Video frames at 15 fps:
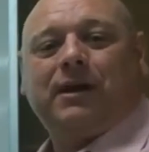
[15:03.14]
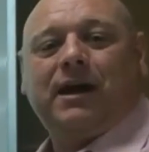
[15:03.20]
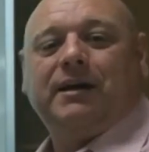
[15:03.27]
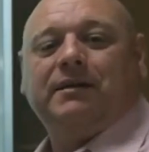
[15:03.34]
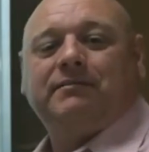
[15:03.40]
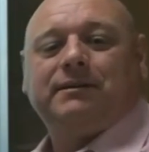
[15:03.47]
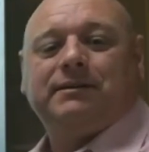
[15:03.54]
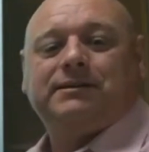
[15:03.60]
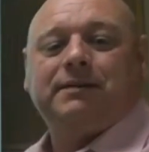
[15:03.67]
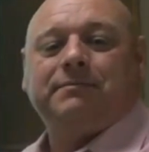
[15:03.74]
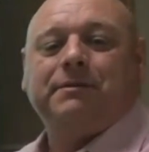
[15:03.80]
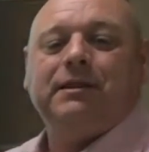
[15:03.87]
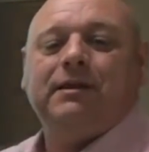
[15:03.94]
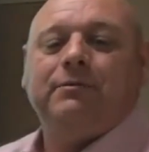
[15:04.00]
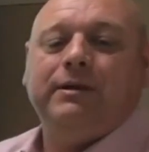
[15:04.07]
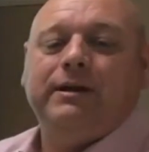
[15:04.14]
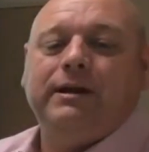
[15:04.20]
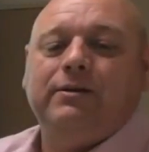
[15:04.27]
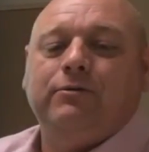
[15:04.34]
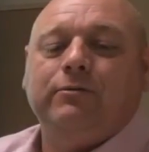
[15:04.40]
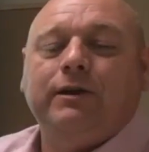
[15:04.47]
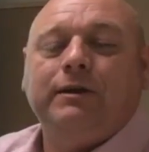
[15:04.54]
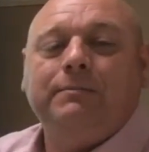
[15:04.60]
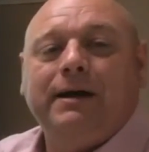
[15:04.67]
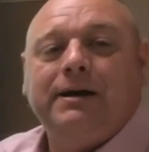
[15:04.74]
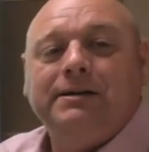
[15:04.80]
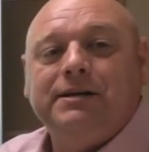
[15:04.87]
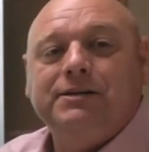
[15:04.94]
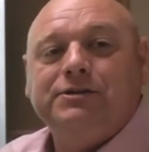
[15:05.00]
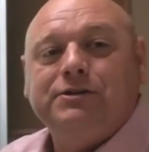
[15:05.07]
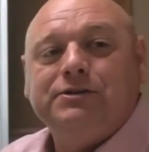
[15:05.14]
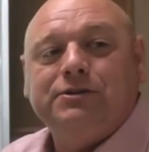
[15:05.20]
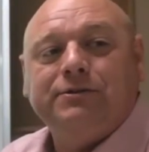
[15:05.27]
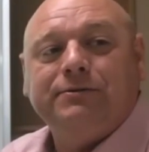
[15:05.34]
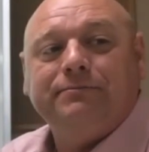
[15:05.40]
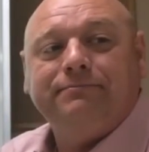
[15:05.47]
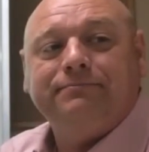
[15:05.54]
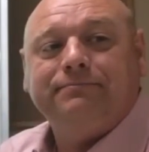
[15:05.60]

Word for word: Okay? It's something that we need to really pay attention to.